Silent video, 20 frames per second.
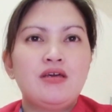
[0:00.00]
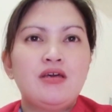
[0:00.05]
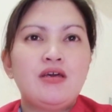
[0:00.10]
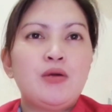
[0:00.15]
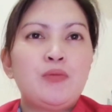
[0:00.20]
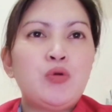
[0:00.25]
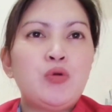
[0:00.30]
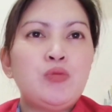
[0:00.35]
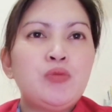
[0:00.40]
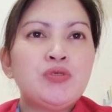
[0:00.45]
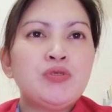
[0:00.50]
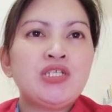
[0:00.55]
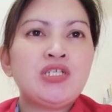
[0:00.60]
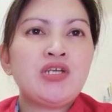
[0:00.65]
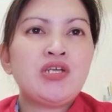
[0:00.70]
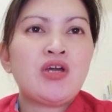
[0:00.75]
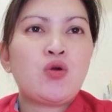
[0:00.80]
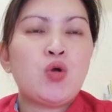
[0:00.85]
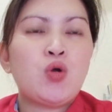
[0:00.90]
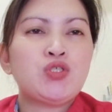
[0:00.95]

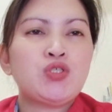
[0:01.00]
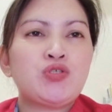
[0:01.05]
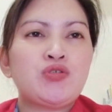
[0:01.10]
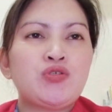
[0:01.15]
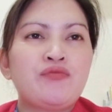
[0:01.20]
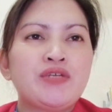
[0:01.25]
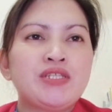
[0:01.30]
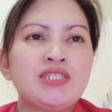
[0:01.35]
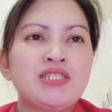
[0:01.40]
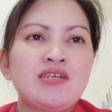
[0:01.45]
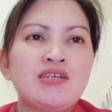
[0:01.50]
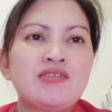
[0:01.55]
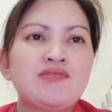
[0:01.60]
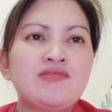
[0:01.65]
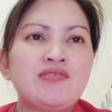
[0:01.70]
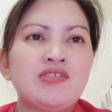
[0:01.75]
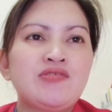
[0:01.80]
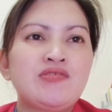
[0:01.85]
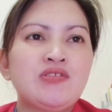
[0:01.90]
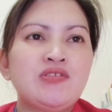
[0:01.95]
Promoting a culture of
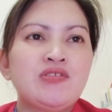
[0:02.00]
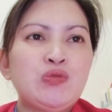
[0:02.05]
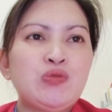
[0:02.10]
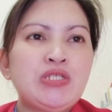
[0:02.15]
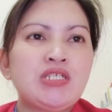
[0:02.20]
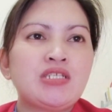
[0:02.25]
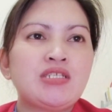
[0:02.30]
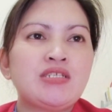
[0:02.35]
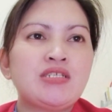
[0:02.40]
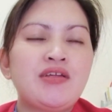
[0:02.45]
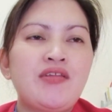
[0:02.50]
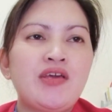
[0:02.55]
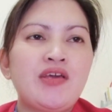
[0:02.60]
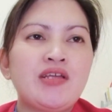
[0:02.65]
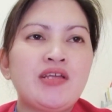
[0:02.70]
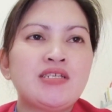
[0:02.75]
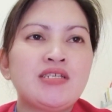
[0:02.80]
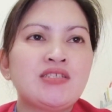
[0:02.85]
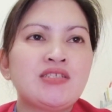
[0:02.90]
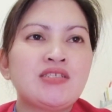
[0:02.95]
integrity reduces
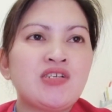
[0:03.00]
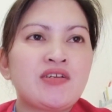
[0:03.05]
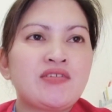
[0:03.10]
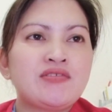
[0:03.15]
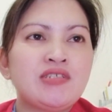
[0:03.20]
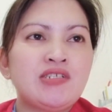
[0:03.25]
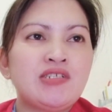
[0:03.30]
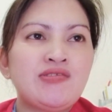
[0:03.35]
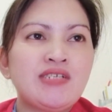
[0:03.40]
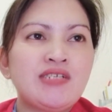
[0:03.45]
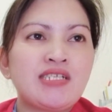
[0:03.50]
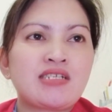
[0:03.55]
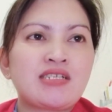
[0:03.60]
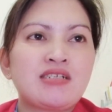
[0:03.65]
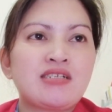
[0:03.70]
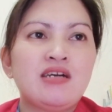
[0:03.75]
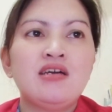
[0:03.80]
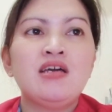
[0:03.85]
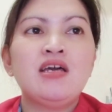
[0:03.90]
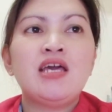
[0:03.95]
data integrity risk
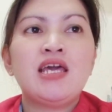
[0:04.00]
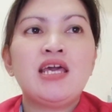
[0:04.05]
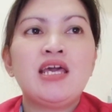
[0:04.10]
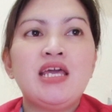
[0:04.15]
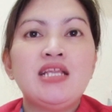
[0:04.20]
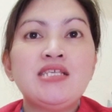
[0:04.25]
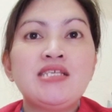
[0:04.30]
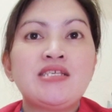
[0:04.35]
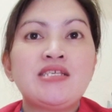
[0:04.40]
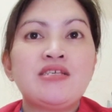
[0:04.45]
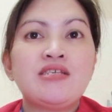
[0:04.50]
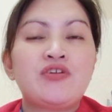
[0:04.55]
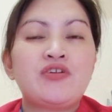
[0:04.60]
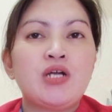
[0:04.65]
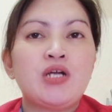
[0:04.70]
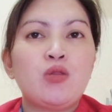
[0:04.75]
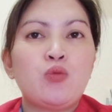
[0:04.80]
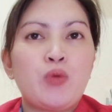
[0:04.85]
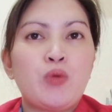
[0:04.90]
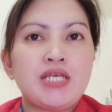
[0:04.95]
in
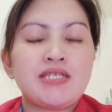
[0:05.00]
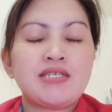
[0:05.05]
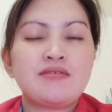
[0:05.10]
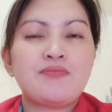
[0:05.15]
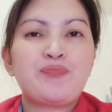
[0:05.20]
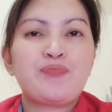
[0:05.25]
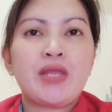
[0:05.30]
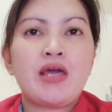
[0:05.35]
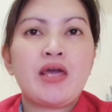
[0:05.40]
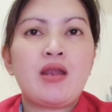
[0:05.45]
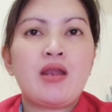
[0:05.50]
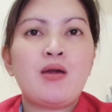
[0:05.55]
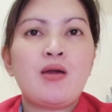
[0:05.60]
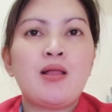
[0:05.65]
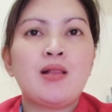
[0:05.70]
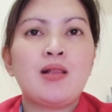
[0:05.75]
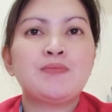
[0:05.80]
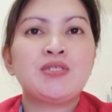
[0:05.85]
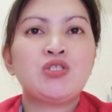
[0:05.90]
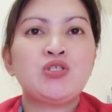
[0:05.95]
several ways. It
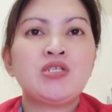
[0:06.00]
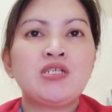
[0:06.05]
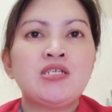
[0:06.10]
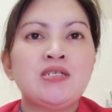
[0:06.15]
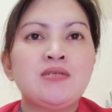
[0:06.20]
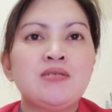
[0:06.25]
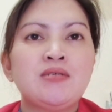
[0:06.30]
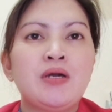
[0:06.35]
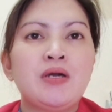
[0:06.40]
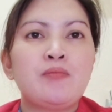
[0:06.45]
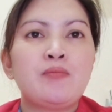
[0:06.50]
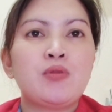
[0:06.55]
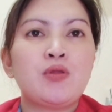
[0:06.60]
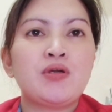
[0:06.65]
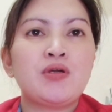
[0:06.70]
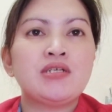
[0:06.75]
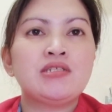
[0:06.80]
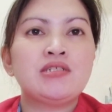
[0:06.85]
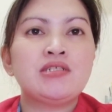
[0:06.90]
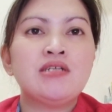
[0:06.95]
helps to keep
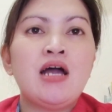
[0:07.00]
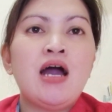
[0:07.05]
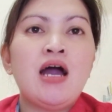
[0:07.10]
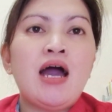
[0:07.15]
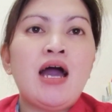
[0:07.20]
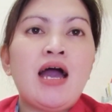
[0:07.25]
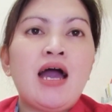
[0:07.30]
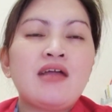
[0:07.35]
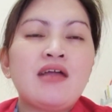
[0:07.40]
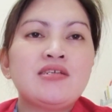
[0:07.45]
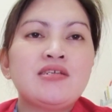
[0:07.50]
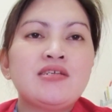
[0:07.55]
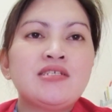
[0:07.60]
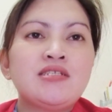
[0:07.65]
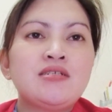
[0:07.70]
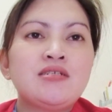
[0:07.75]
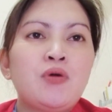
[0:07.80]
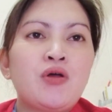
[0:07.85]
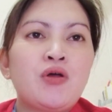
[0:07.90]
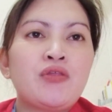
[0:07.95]
employees
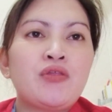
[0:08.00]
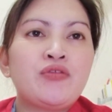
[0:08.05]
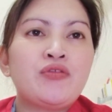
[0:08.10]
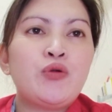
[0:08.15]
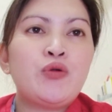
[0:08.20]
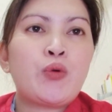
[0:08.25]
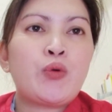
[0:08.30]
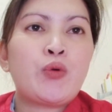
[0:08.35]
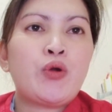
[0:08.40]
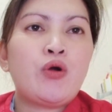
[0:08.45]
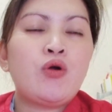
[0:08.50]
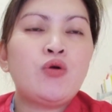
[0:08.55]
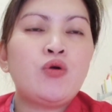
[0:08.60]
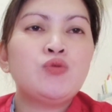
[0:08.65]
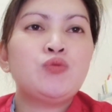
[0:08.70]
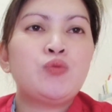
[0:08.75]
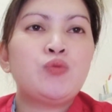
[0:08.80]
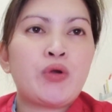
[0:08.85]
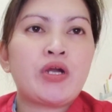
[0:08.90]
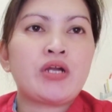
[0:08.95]
honest about their
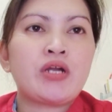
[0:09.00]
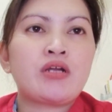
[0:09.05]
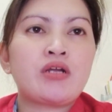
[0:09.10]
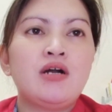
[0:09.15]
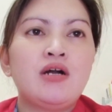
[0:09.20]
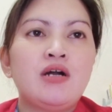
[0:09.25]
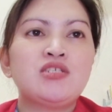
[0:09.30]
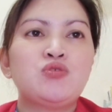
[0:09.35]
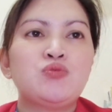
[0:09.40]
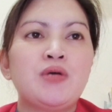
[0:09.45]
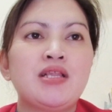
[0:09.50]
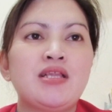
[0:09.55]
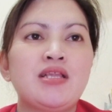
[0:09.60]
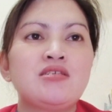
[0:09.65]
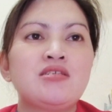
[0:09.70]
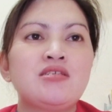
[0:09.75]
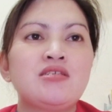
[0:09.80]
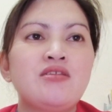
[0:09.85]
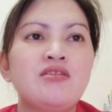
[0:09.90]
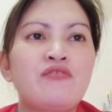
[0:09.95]
own work as well
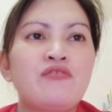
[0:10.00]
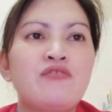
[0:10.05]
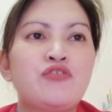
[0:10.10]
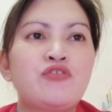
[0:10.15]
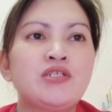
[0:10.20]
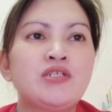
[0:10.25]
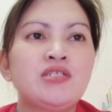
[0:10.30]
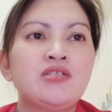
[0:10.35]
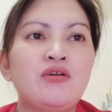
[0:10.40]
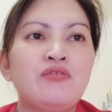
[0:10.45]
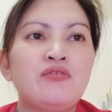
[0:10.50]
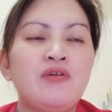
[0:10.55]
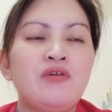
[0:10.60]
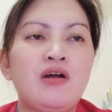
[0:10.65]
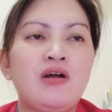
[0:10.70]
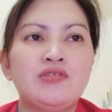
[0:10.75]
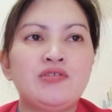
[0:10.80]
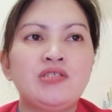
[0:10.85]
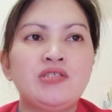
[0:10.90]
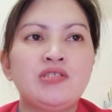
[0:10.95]
as the efforts of
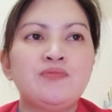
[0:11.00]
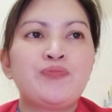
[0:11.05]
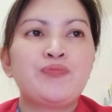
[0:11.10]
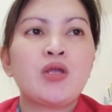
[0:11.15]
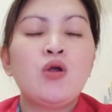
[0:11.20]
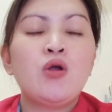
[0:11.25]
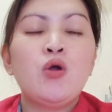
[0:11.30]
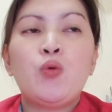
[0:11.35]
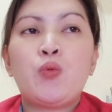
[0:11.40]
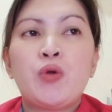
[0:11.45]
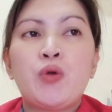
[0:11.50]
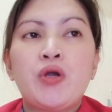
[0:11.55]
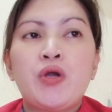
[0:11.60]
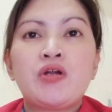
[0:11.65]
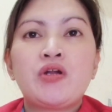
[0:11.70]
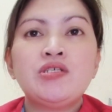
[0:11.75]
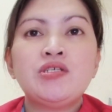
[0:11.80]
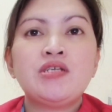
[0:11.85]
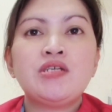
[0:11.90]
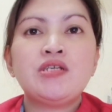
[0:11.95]
others.
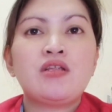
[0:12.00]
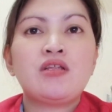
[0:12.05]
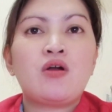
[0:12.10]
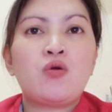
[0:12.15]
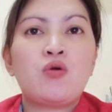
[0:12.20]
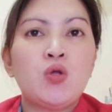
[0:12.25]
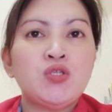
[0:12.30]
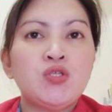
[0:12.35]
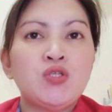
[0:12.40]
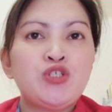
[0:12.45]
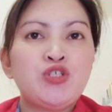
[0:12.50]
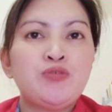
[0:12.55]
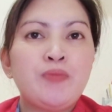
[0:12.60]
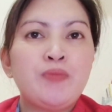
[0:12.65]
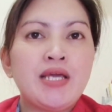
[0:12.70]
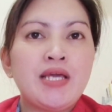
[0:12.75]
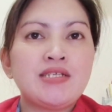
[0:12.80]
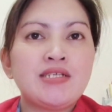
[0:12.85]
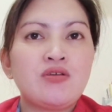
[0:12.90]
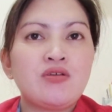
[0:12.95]
Workers in a culture
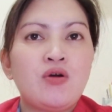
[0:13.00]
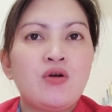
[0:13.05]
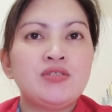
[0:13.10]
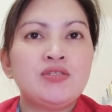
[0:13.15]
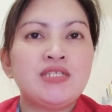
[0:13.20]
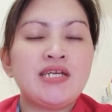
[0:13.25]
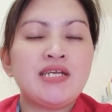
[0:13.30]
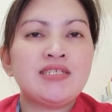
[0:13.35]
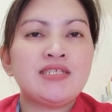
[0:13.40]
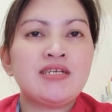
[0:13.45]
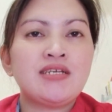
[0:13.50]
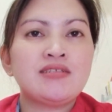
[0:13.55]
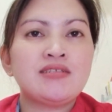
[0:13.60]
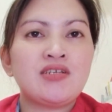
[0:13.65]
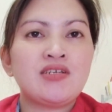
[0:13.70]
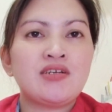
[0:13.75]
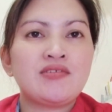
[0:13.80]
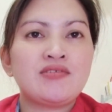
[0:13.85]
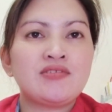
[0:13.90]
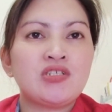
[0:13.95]
based on data
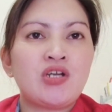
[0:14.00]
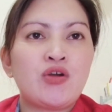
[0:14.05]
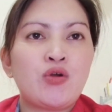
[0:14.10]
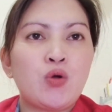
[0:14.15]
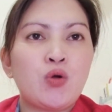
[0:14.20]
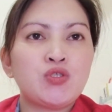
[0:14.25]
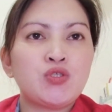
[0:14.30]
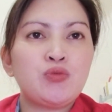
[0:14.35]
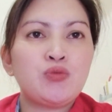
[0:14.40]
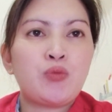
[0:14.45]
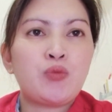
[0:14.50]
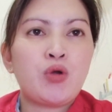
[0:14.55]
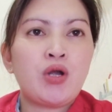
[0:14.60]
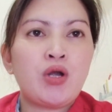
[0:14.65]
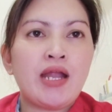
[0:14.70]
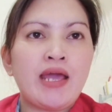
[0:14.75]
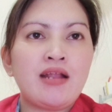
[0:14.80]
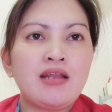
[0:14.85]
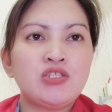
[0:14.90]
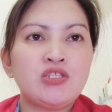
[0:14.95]
integrity are also more
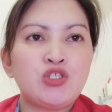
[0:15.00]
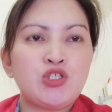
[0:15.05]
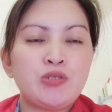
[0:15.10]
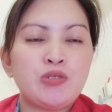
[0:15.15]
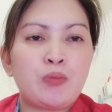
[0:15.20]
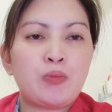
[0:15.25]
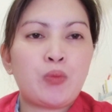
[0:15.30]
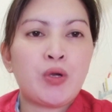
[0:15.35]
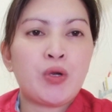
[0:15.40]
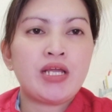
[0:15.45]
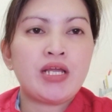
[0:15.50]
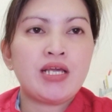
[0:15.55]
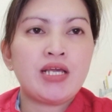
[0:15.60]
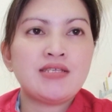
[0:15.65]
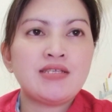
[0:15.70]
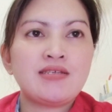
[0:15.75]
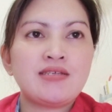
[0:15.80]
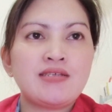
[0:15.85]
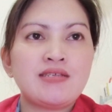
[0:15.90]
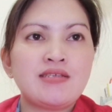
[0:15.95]
likely to report
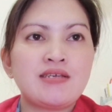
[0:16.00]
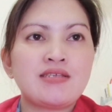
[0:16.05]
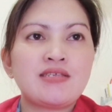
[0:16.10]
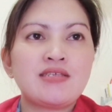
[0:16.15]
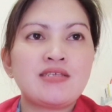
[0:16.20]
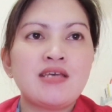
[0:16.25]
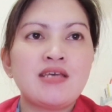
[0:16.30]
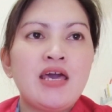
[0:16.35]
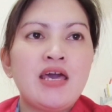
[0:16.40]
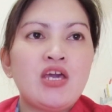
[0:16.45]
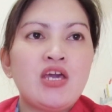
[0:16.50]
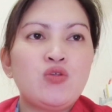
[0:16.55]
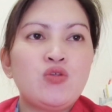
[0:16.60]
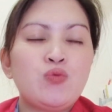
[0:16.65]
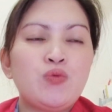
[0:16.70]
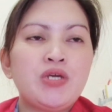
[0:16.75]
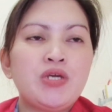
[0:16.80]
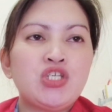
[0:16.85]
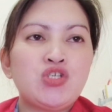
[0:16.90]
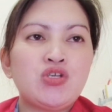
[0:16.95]
instances
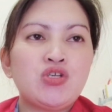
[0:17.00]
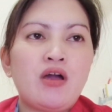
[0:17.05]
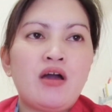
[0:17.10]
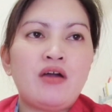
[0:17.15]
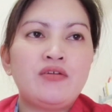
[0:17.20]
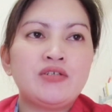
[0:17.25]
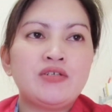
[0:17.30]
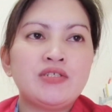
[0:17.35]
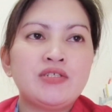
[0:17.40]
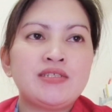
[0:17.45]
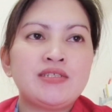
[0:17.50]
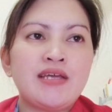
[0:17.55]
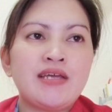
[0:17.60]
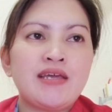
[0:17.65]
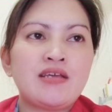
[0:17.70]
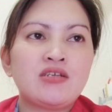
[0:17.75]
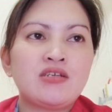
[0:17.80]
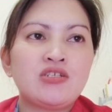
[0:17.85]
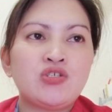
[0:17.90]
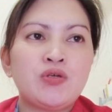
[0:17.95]
in which others
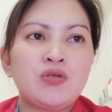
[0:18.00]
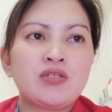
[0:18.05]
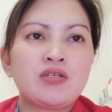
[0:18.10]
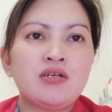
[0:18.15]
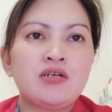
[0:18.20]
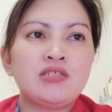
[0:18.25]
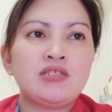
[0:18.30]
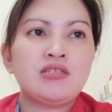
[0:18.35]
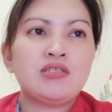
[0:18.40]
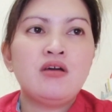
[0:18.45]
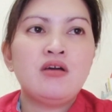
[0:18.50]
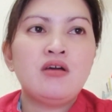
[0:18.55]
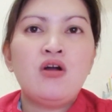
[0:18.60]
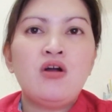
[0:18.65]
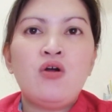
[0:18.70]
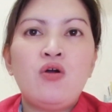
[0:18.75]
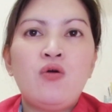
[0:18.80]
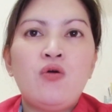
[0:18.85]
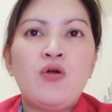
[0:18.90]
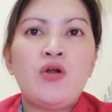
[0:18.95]
take shortcuts
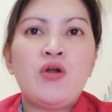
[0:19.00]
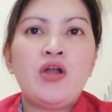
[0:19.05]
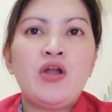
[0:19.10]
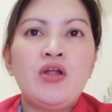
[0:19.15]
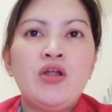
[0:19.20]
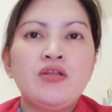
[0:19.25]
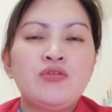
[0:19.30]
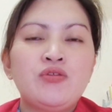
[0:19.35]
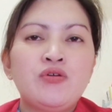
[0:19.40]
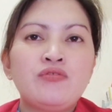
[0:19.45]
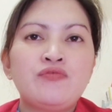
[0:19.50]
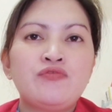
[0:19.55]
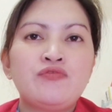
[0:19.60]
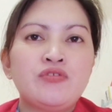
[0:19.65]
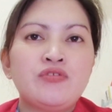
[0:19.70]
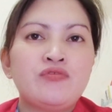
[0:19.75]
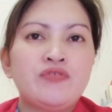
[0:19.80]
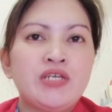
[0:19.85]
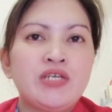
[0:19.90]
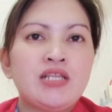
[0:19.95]
or don't
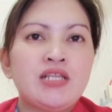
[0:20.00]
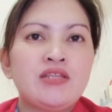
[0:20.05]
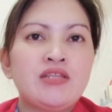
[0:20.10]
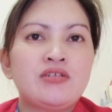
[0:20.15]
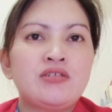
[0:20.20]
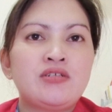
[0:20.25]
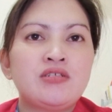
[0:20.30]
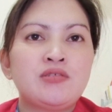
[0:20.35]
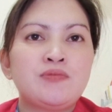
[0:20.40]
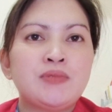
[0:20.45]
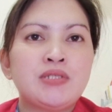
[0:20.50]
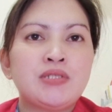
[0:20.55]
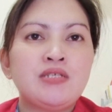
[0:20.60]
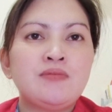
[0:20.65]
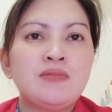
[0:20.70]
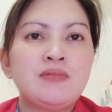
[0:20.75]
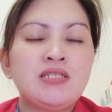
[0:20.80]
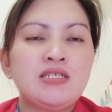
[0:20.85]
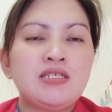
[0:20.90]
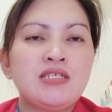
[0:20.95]
fulfill their
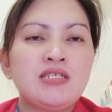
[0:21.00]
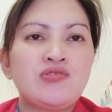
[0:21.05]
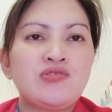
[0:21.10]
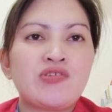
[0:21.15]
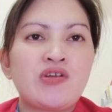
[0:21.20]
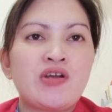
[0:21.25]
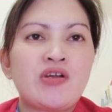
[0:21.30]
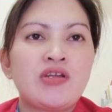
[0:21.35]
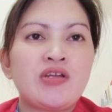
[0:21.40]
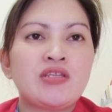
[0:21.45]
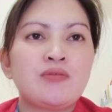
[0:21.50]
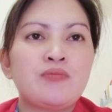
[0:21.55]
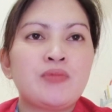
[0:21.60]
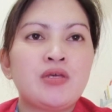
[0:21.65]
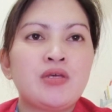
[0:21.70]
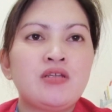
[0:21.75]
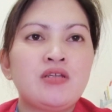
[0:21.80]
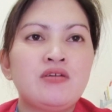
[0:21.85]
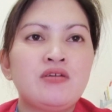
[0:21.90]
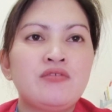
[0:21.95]
responsibilities regarding the
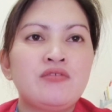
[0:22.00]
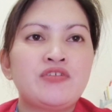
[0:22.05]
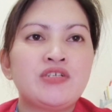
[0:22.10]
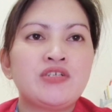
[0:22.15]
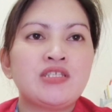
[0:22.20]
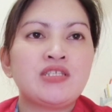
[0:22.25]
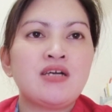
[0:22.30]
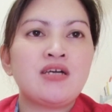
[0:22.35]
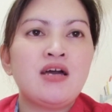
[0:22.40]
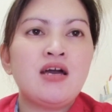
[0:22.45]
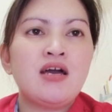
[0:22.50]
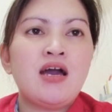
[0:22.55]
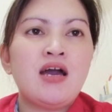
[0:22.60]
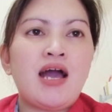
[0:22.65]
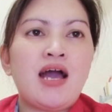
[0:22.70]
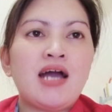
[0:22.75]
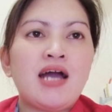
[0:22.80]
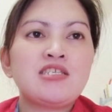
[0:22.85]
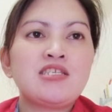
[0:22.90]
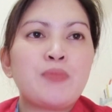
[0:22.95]
many different
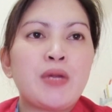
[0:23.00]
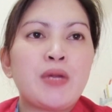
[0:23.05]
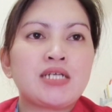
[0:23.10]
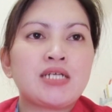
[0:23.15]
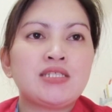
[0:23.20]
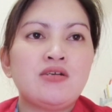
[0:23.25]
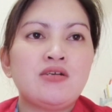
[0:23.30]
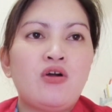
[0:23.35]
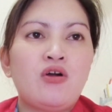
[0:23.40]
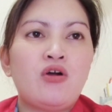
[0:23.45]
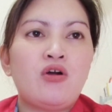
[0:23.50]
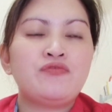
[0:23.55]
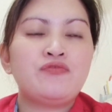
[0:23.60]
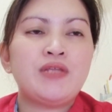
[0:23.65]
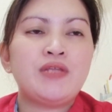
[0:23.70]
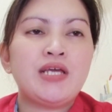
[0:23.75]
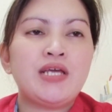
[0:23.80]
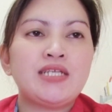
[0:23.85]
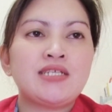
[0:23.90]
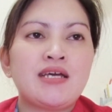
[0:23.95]
aspects of
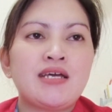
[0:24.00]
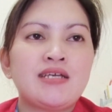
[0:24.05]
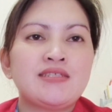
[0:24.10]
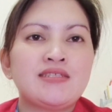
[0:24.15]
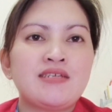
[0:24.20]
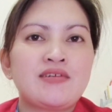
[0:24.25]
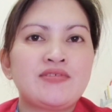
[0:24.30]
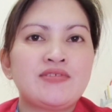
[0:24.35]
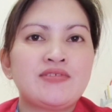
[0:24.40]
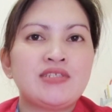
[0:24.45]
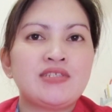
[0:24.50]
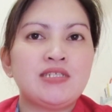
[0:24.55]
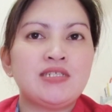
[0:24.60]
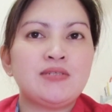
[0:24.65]
data integrity.